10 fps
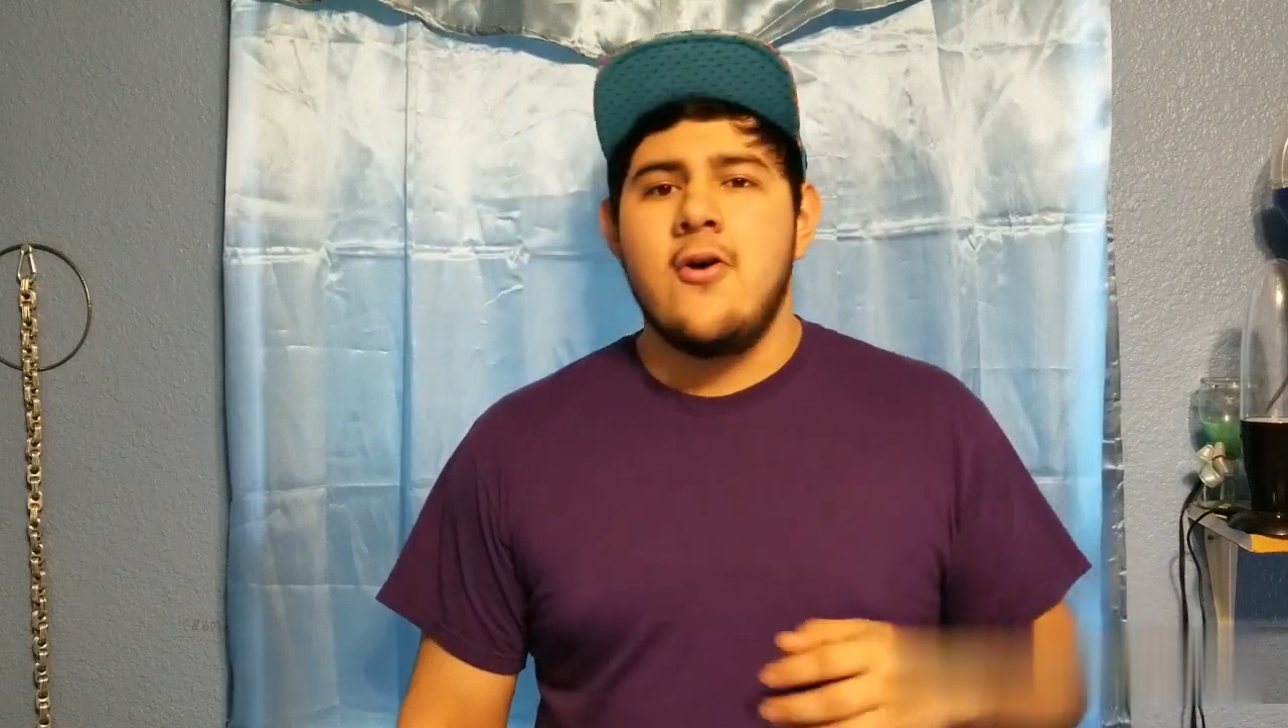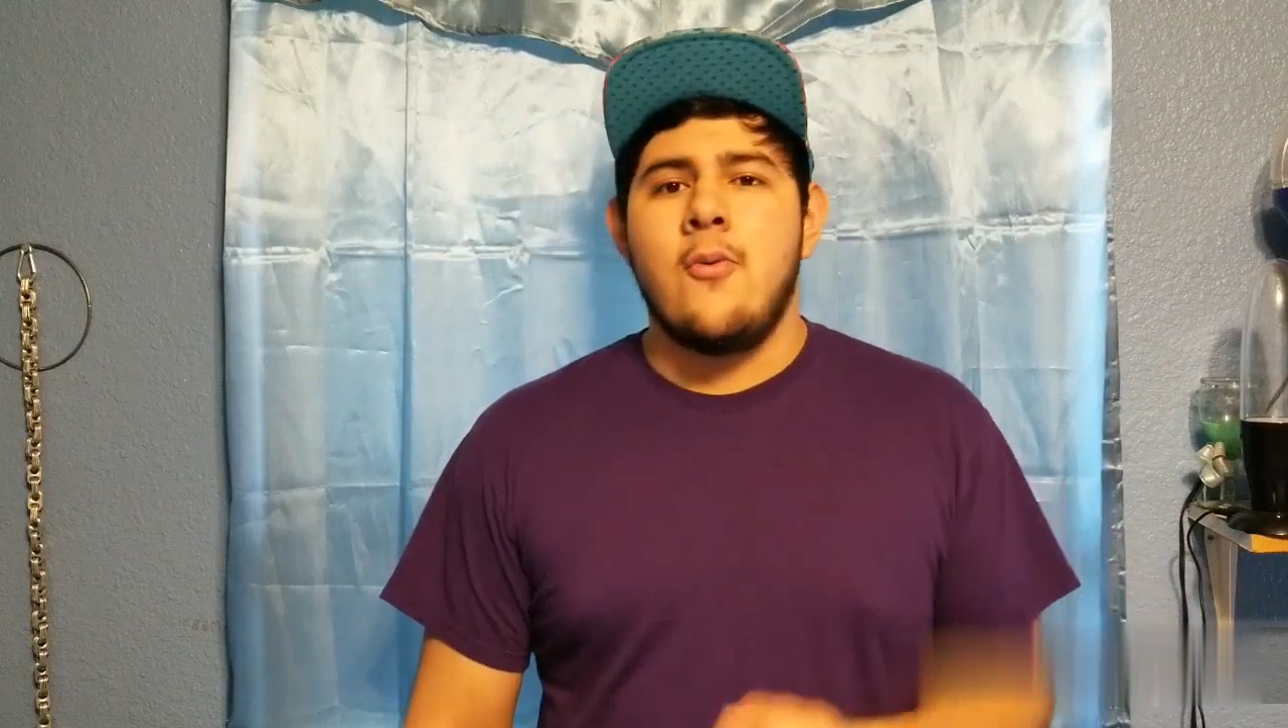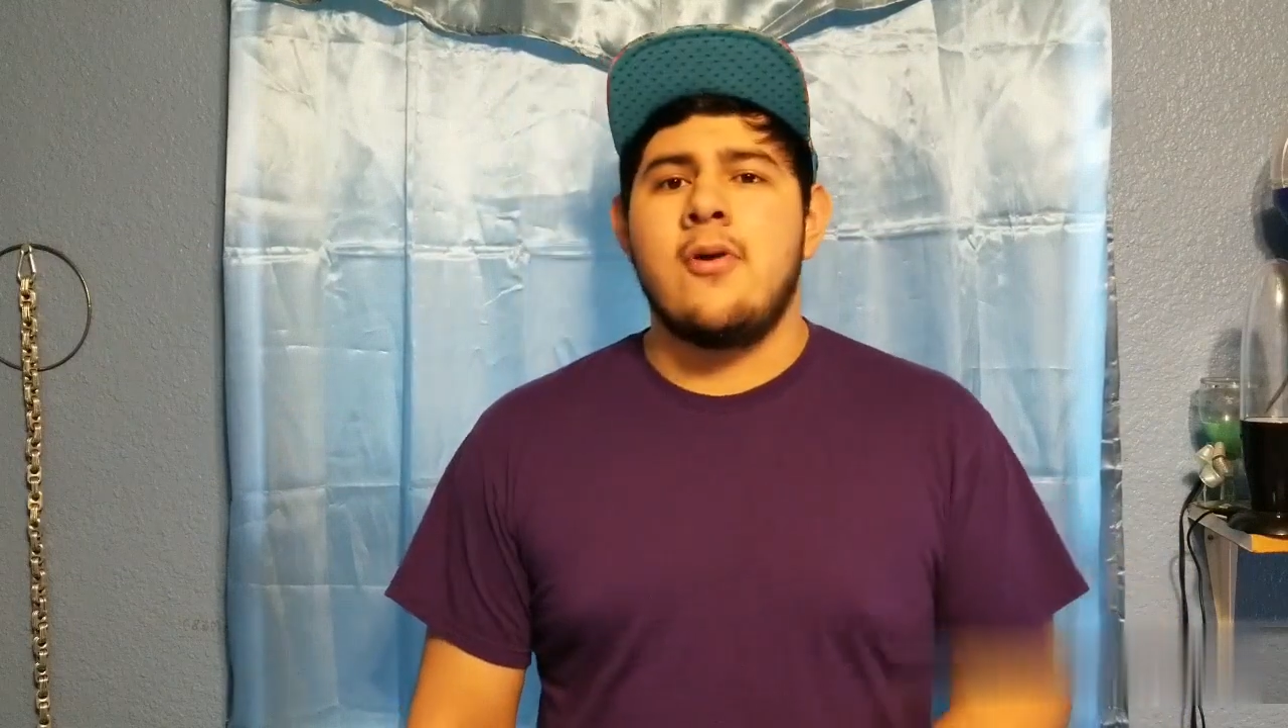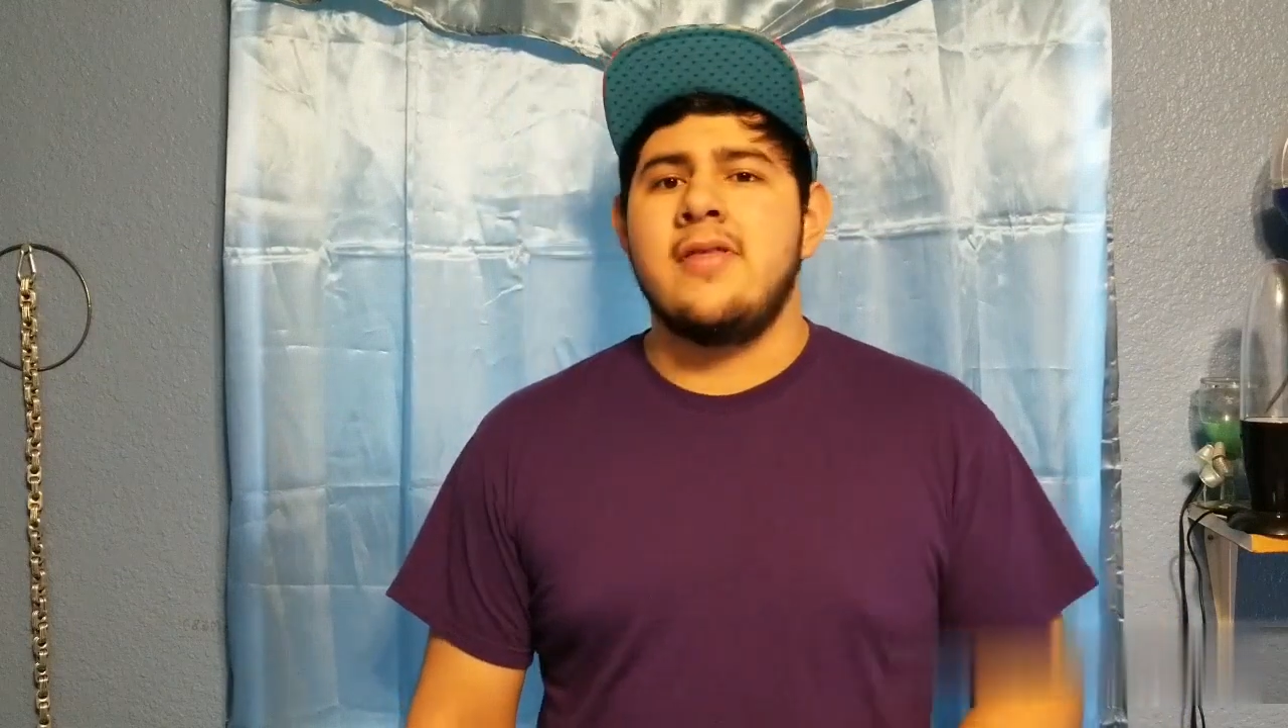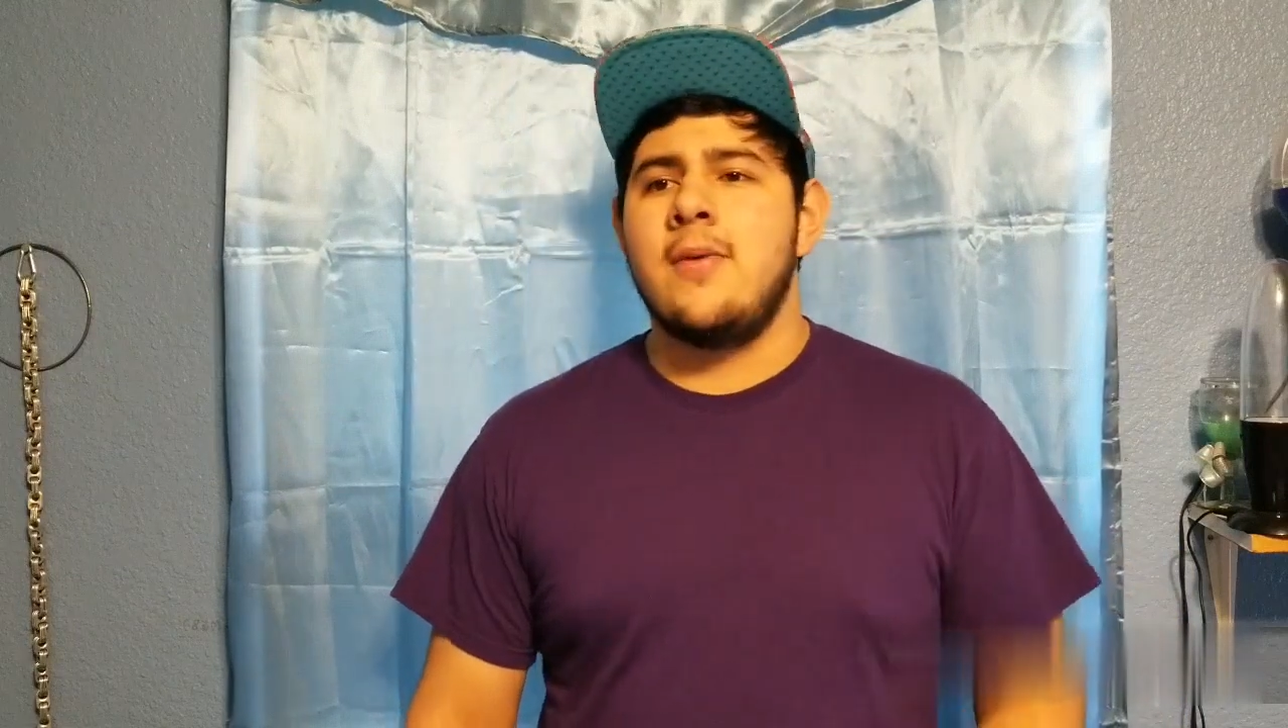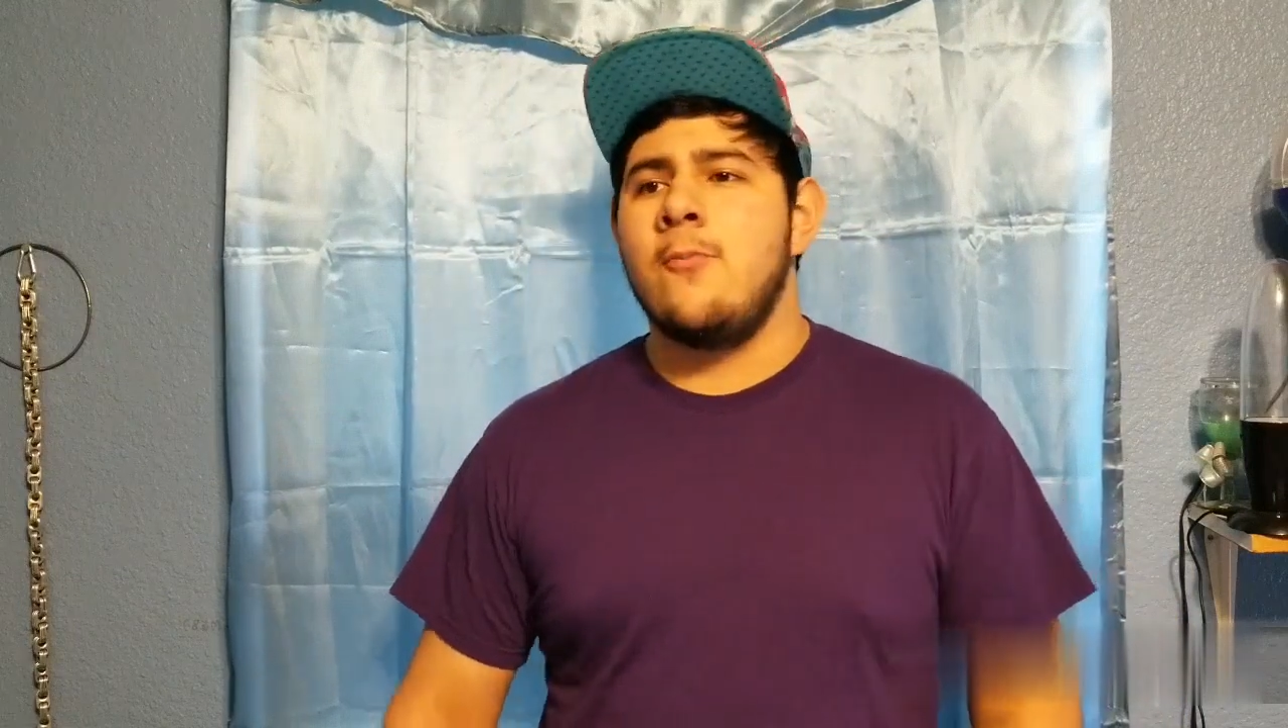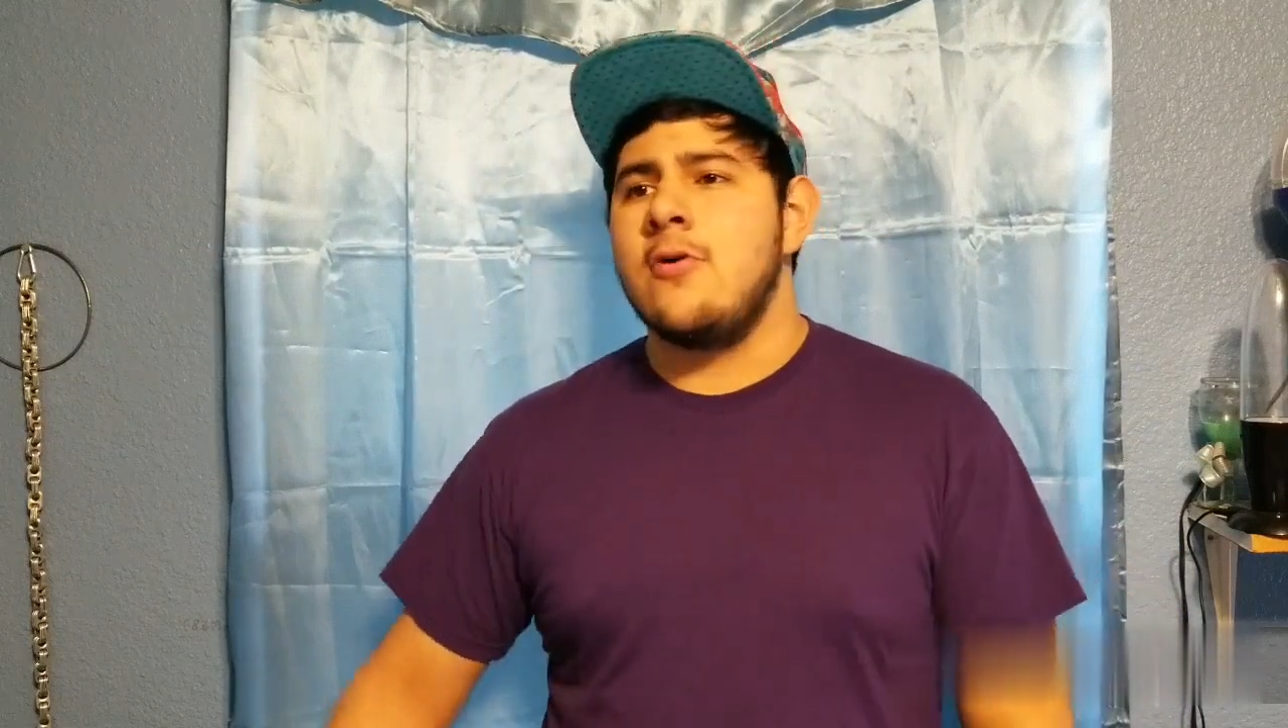One of them